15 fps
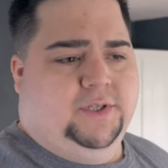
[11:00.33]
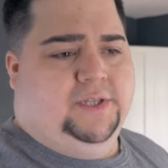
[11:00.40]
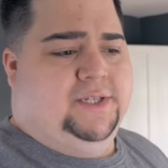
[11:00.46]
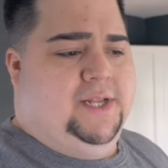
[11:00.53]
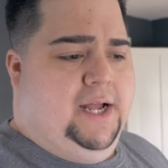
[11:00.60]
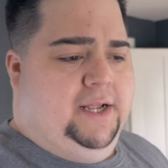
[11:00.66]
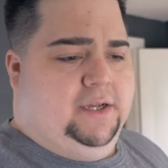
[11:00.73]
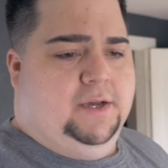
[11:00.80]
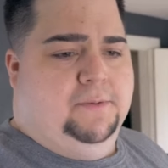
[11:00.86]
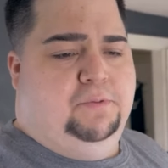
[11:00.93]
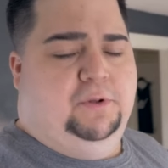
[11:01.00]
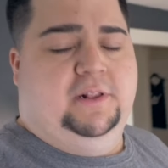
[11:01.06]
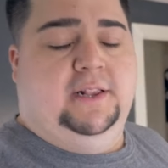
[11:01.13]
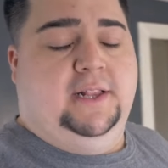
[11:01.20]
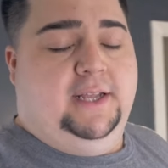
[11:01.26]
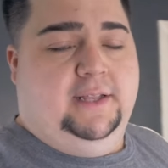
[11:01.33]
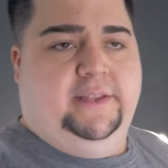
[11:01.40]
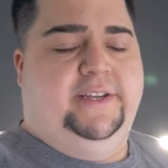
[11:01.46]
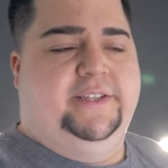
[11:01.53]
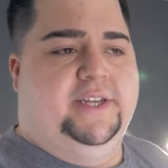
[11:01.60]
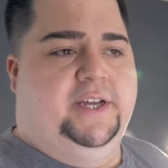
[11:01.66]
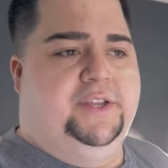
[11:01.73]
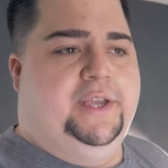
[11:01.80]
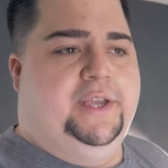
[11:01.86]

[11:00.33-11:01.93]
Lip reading: It's not completely done